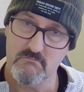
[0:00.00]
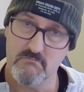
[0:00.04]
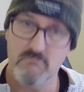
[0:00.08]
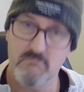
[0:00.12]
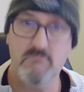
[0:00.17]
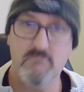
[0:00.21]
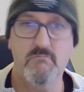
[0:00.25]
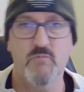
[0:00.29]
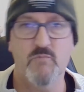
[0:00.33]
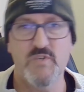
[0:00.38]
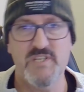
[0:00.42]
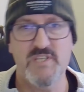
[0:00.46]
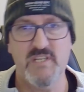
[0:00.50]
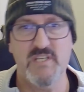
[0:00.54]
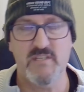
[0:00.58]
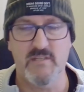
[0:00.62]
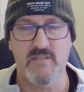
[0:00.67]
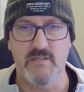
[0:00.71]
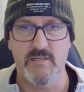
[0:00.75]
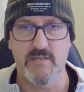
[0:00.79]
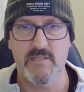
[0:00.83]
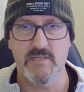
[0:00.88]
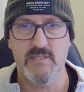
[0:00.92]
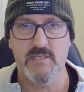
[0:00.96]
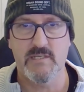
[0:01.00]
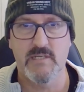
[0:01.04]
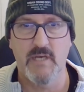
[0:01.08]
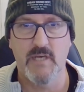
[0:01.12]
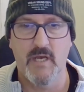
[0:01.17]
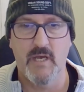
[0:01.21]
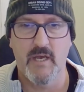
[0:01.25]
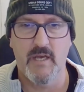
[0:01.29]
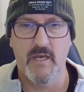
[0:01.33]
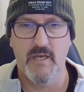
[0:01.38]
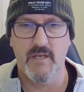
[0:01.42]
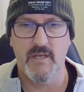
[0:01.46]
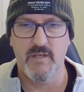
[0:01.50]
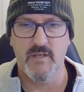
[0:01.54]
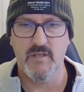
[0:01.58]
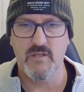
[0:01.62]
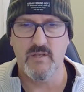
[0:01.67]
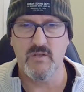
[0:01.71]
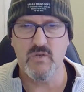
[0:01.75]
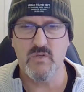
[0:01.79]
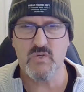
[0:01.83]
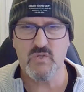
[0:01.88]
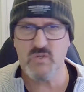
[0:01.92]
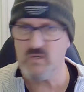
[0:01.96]
resistance,
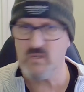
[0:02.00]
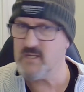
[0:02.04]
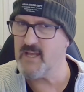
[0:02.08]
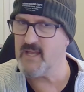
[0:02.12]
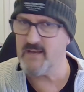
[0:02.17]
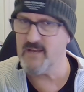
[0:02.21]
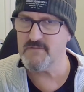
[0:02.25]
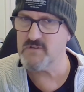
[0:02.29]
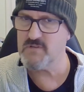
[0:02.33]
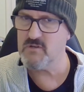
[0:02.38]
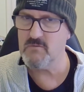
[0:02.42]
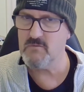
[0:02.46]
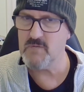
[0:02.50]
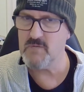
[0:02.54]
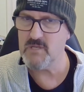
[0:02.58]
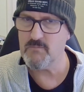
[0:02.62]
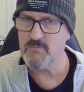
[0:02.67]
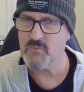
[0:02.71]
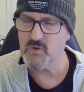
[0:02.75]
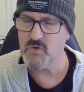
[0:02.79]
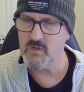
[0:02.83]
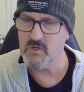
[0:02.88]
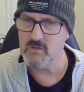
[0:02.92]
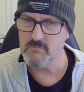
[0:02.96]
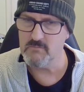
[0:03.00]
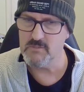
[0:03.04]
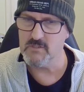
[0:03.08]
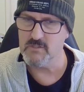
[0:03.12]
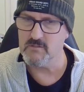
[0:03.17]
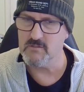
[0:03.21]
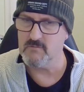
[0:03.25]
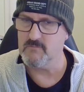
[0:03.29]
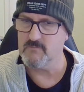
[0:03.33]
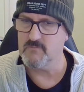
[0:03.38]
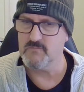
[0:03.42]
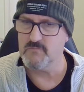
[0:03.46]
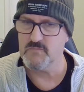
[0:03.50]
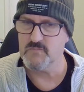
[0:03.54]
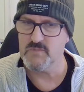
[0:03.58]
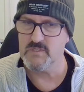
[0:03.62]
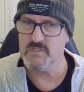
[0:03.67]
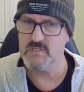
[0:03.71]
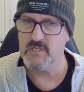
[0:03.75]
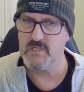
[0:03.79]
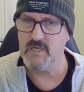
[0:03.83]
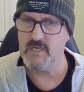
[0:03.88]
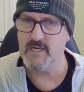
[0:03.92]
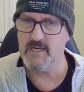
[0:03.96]
you shouldn't have too many
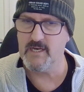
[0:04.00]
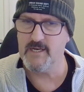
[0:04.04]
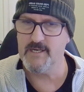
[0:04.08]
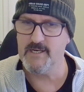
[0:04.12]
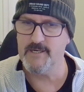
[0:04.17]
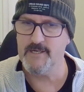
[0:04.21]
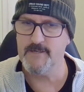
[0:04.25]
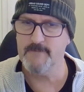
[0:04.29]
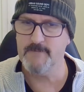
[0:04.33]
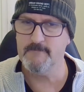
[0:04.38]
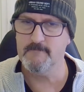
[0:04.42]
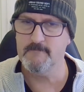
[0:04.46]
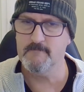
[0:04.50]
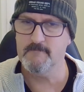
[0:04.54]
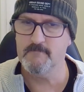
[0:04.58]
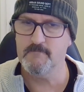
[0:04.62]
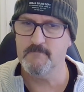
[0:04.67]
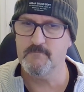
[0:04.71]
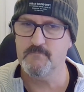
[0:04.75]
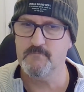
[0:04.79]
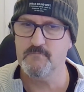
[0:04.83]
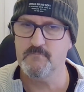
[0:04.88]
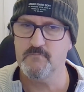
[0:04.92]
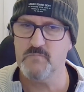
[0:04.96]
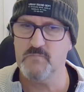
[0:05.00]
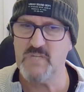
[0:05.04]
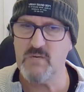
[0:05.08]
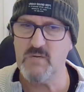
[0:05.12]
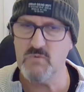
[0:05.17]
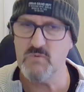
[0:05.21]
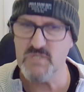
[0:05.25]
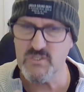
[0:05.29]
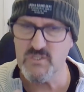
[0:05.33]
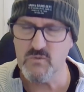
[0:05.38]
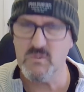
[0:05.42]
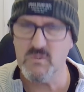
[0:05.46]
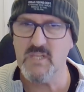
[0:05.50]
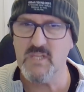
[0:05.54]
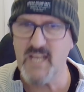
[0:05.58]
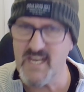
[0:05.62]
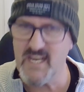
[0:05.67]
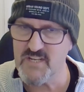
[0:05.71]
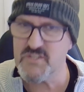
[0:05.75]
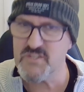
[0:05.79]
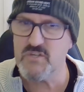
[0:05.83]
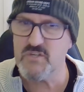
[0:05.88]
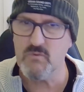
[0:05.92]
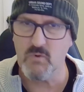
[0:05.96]
problems. They will still
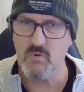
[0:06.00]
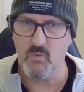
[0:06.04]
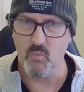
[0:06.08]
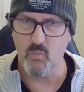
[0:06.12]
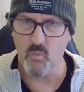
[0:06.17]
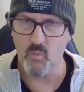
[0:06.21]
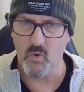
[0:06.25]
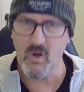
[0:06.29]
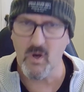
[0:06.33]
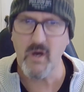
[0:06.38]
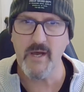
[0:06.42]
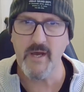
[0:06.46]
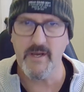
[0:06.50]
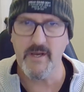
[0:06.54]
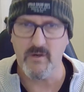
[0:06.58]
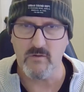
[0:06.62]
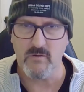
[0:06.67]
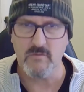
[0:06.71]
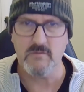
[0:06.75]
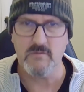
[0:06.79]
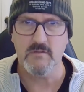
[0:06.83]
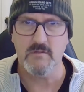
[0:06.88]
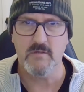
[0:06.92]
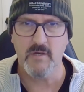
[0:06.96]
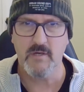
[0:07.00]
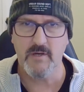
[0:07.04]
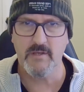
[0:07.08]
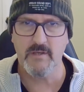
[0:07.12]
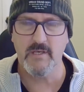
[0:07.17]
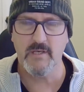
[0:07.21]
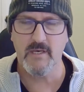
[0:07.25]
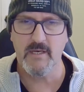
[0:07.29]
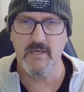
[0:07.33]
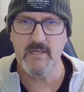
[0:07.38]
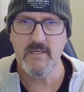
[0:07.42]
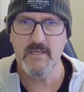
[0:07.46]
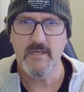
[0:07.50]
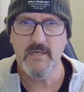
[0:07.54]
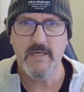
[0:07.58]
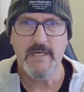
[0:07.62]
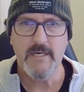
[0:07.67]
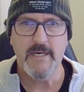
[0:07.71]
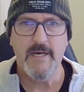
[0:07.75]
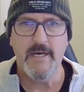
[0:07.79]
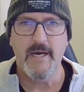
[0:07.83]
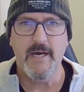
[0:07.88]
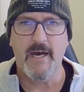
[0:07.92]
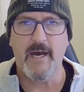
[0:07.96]
last you a while, okay?
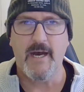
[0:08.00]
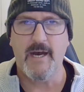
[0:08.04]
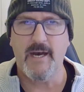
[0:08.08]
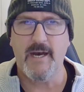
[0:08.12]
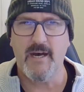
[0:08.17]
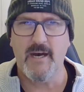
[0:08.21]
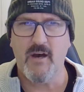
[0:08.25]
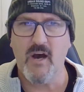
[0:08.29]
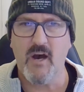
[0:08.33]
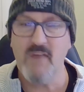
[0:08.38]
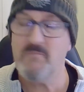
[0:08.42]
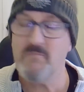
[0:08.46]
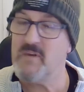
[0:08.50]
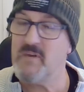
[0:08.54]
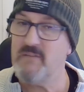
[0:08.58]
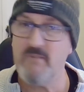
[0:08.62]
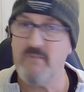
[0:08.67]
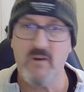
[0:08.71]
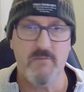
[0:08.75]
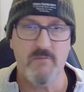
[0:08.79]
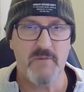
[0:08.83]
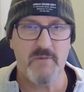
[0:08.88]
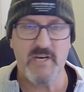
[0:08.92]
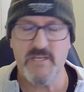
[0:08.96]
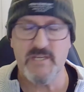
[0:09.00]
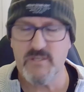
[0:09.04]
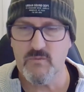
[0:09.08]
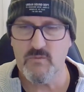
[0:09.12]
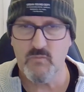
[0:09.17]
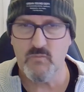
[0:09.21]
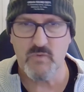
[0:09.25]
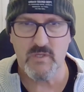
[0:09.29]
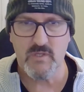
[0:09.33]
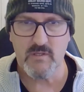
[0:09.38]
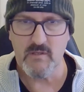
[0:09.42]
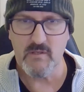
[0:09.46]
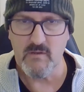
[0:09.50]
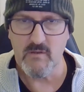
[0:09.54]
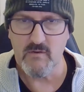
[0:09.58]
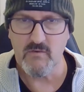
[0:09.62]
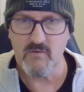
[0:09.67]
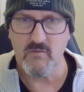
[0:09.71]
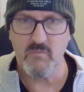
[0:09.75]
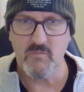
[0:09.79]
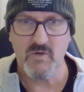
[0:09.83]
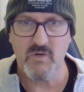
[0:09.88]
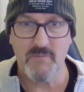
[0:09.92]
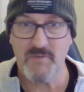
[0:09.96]
I've been very patient with the
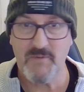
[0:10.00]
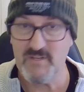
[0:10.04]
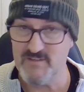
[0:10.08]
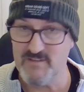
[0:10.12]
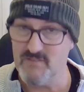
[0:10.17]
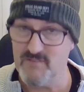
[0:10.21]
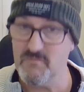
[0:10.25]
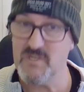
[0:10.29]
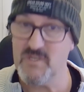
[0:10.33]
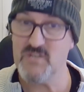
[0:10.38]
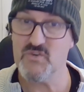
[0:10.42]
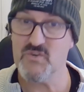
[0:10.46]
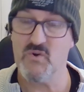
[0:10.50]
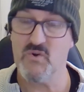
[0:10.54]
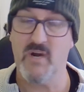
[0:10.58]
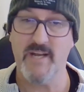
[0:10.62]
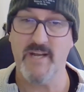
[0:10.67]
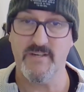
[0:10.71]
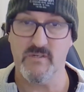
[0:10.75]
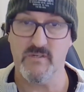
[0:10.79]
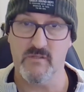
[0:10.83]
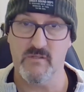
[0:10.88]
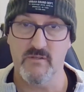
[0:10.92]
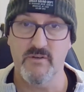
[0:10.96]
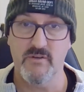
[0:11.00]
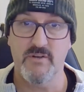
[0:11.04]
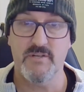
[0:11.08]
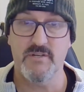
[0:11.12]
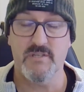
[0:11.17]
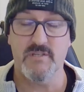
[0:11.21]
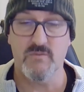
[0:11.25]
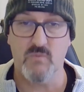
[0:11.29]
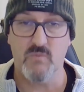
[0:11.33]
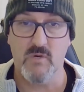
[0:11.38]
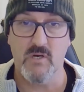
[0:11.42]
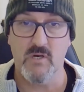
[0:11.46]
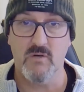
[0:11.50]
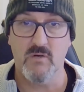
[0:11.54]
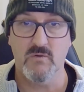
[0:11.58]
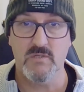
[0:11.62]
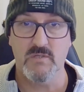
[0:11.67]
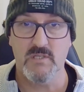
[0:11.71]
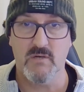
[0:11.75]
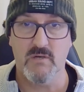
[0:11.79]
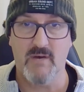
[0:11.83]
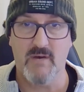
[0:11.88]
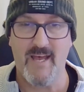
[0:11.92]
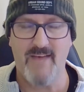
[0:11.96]
use of mine because I've been trying to learn as well,
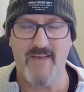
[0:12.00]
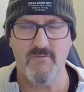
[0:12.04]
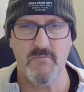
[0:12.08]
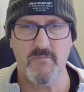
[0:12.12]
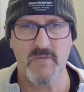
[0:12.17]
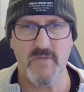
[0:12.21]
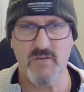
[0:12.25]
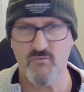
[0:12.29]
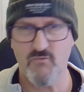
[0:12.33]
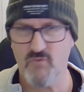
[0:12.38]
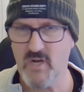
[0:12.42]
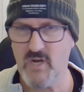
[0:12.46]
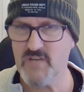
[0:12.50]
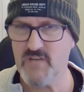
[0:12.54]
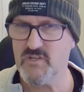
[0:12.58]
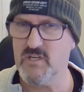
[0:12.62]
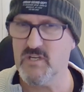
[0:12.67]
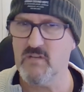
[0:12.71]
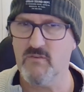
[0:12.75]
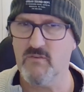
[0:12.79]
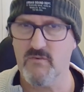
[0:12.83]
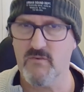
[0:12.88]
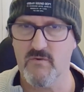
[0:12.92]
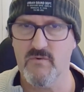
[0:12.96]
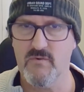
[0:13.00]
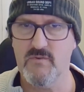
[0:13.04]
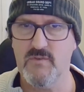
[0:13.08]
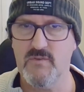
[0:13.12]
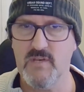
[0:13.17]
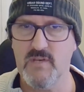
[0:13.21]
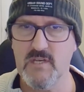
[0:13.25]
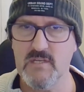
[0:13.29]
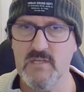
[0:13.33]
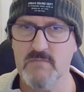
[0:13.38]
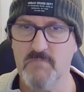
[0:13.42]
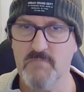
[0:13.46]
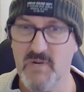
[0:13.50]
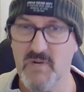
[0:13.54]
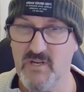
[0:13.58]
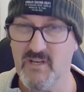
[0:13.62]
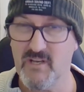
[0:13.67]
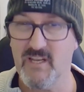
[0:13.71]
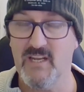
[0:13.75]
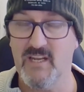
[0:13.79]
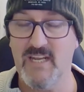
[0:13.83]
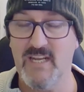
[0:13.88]
so I haven't been rushing through things, but I can